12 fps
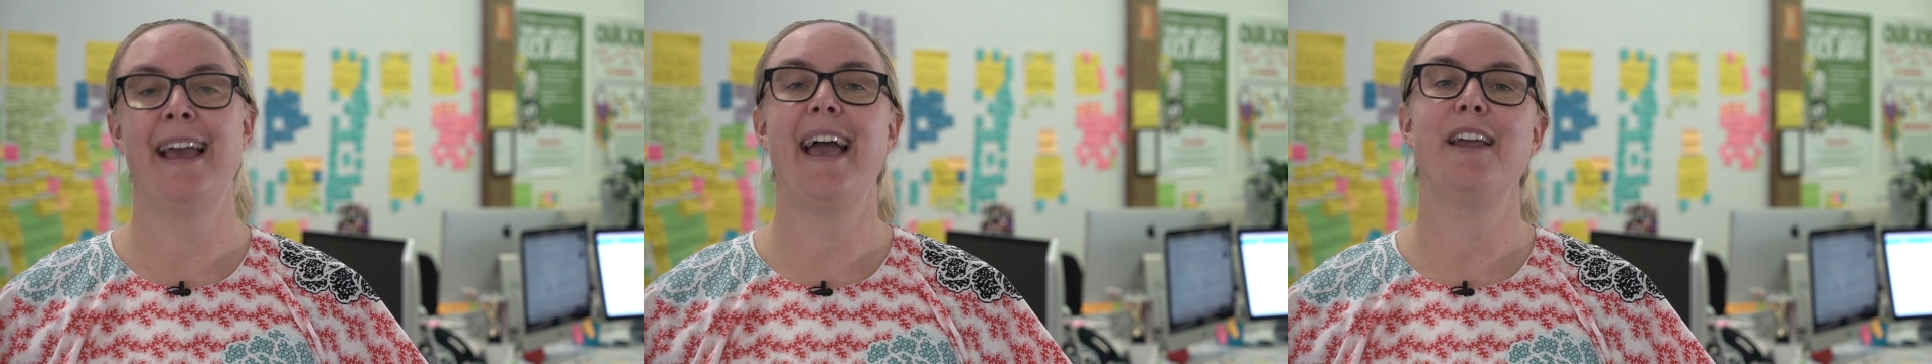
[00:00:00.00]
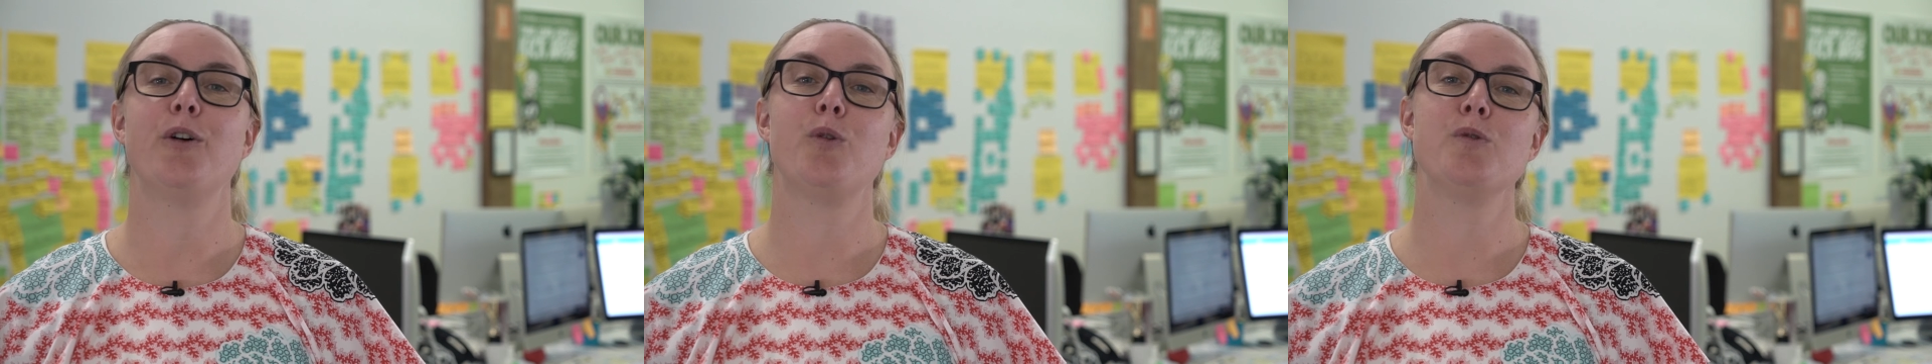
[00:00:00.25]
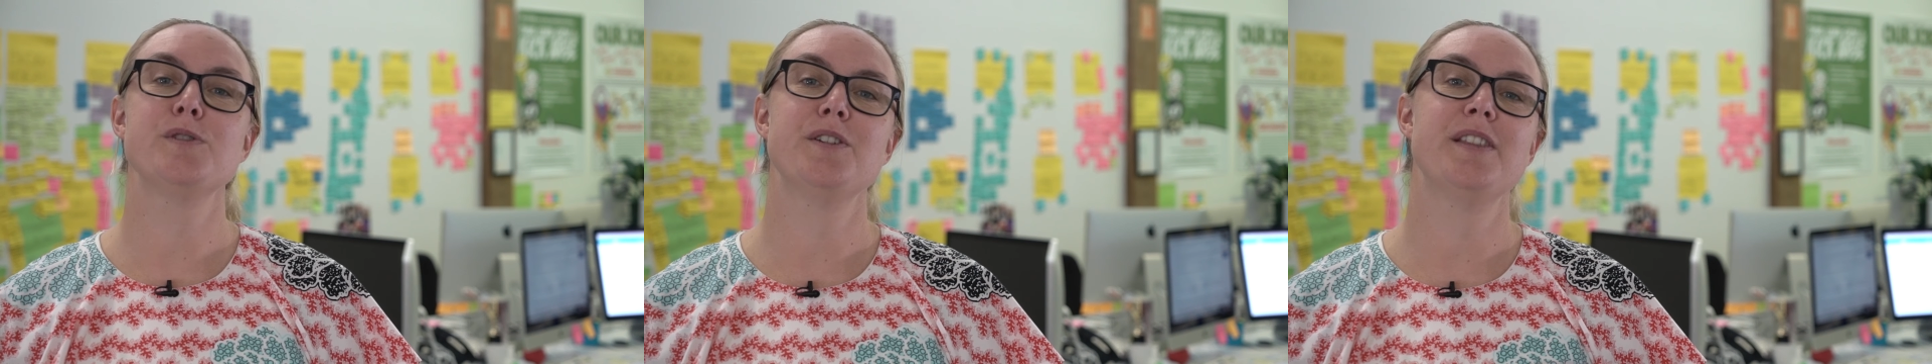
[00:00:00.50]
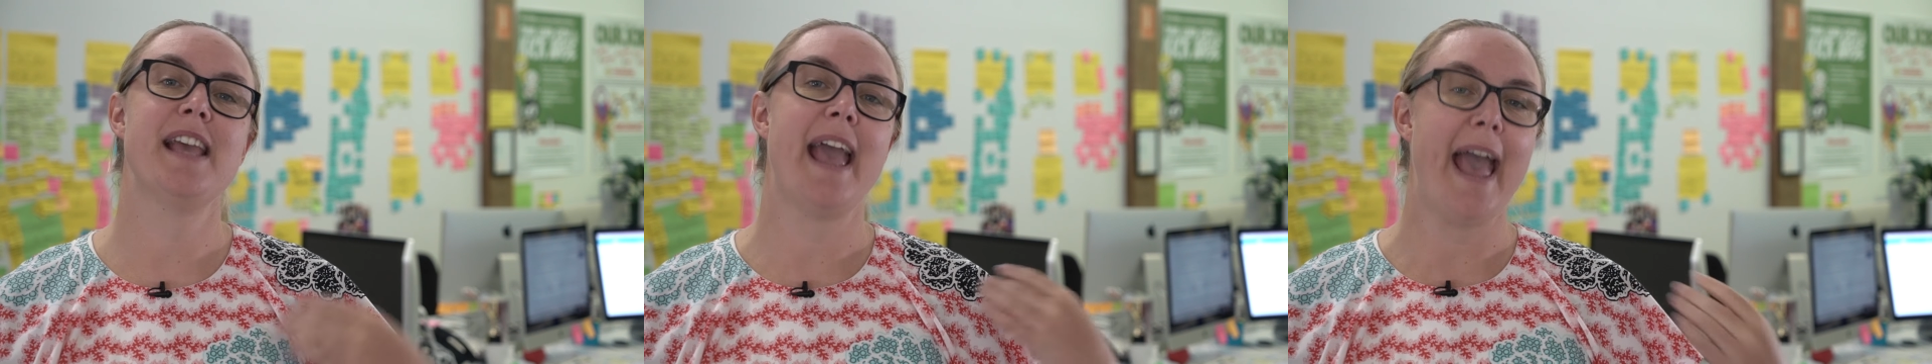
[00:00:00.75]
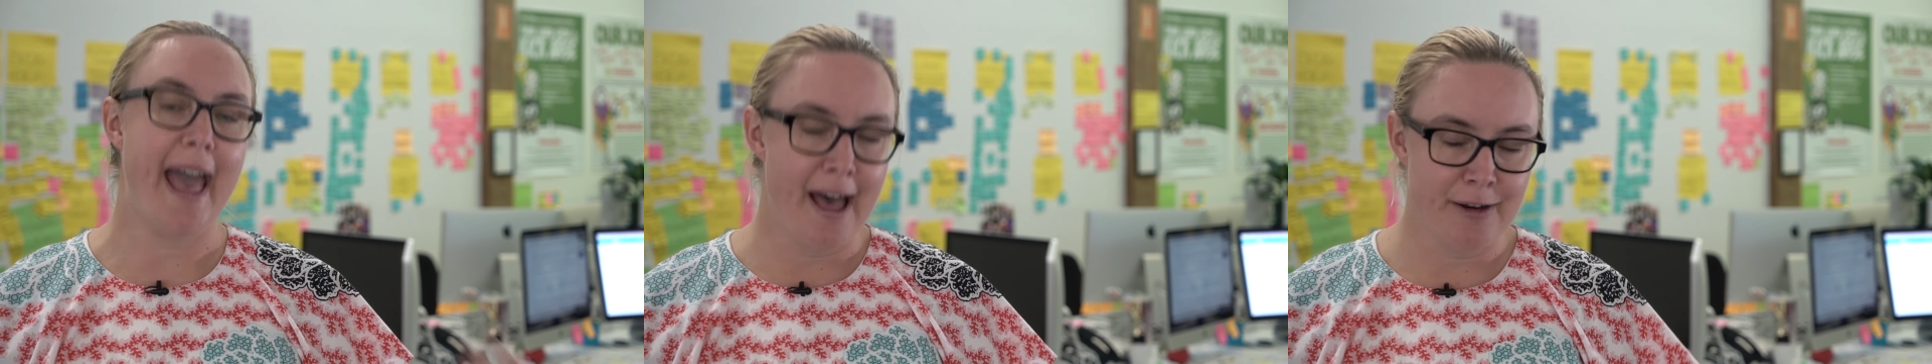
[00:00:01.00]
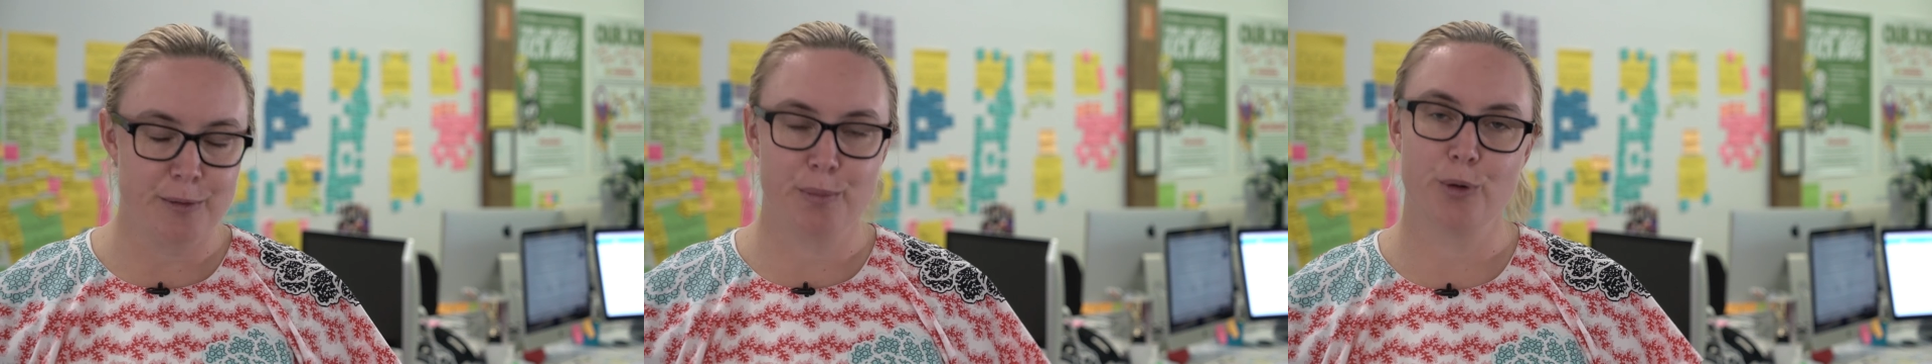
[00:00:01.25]
and also the
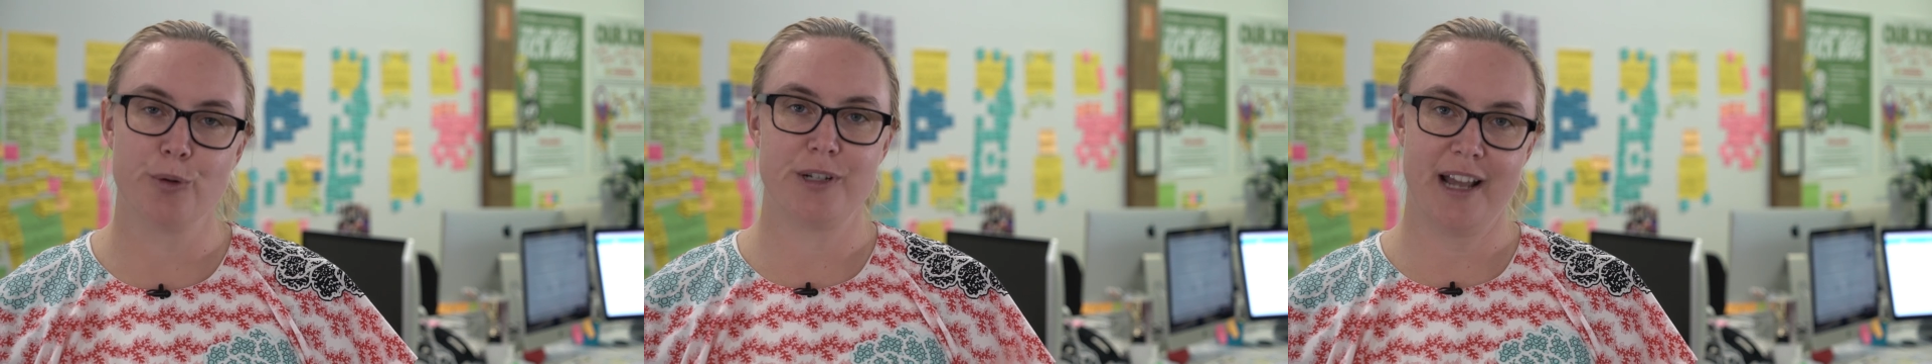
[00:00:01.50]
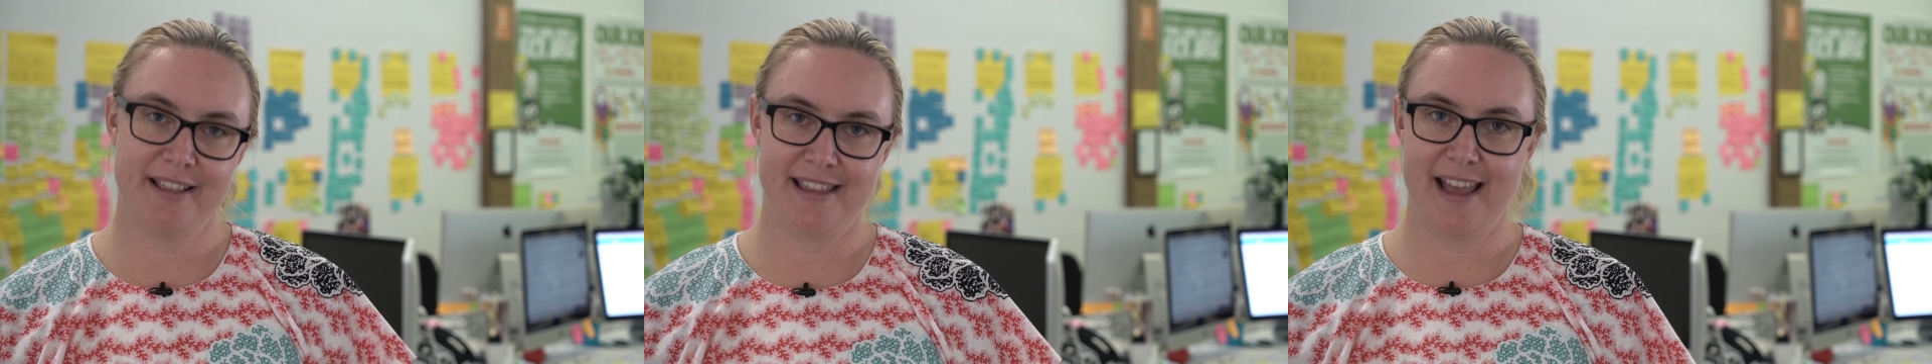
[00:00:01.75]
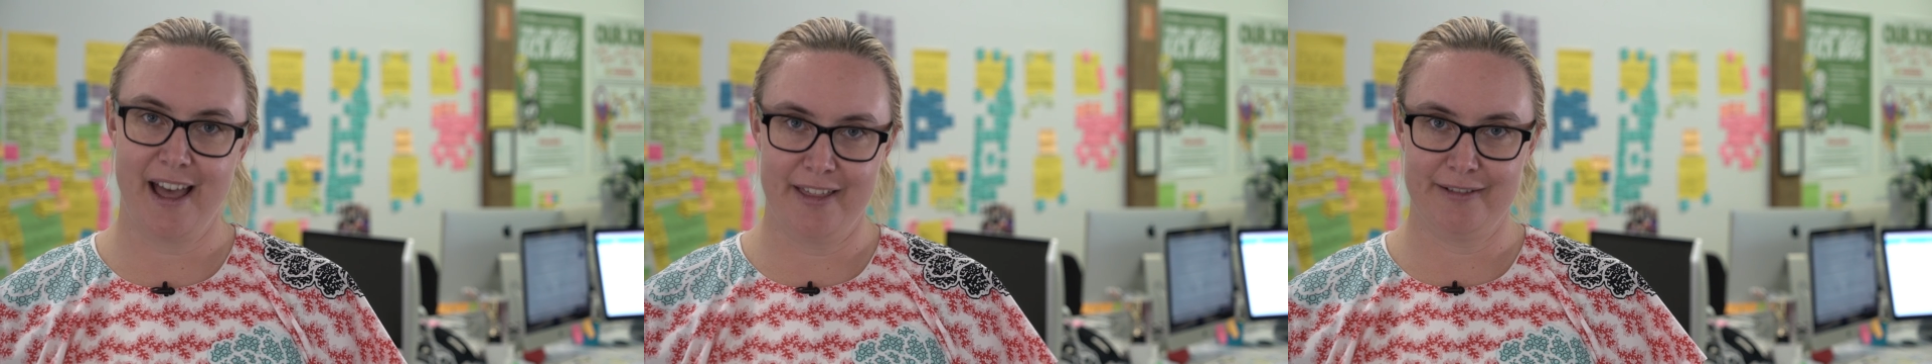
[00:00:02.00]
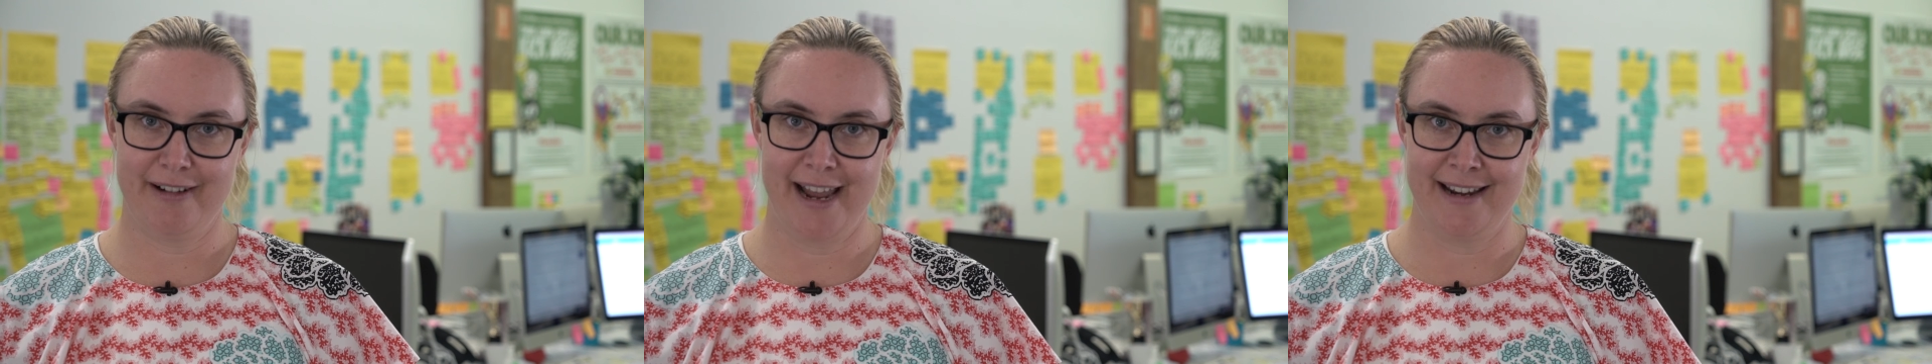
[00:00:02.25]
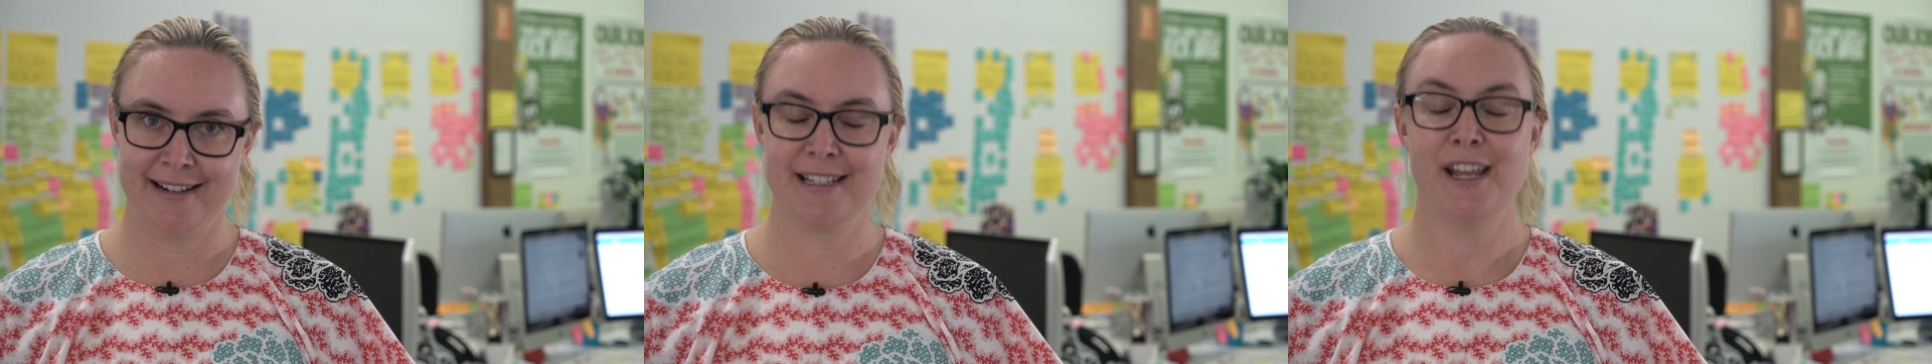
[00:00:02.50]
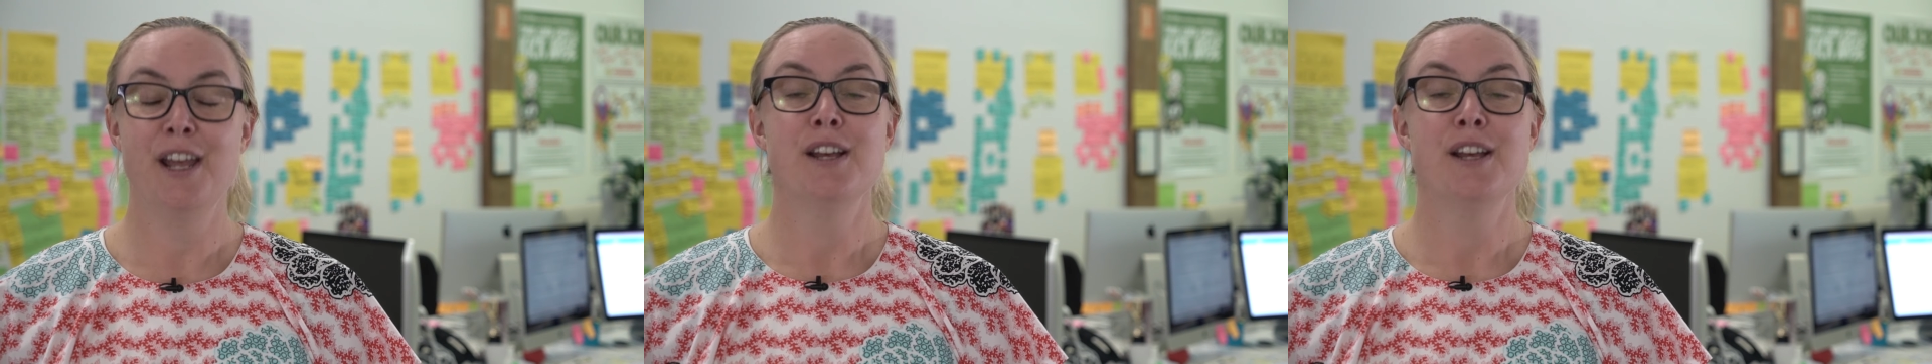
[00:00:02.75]
output at the other end.